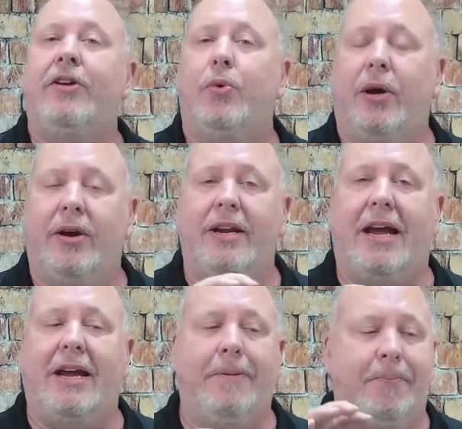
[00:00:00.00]
We're in
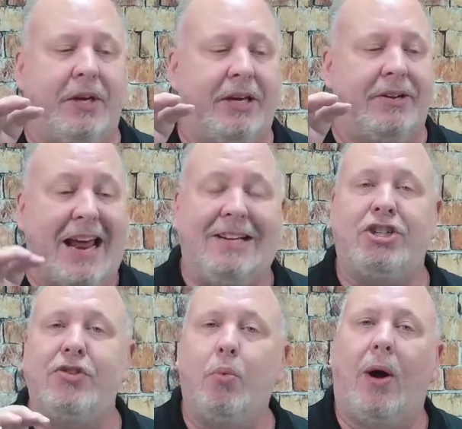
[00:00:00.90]
a
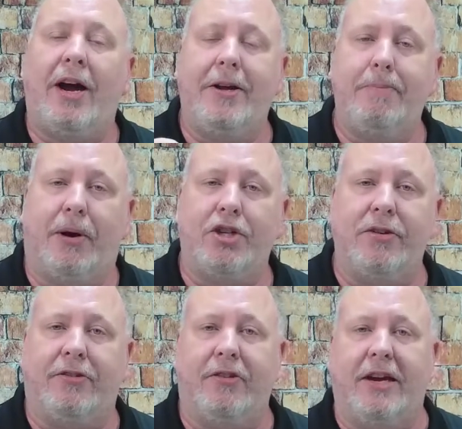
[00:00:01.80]
nationwide
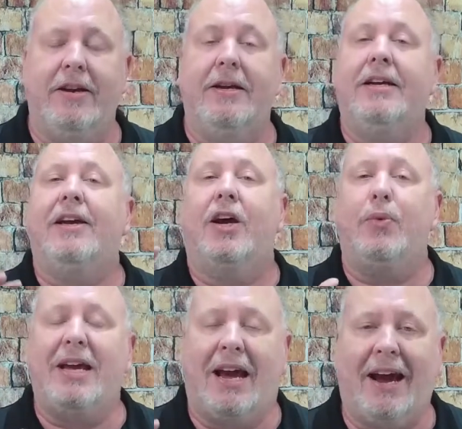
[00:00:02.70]
emergency, and
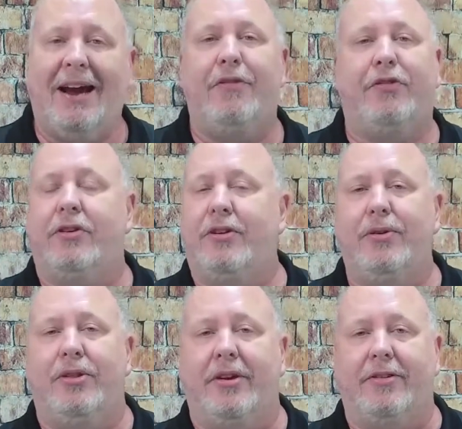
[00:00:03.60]
we have to do
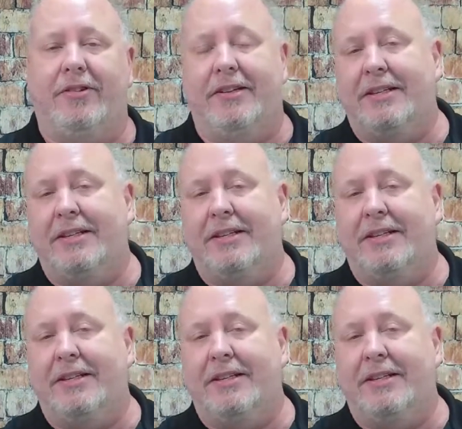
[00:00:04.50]
this.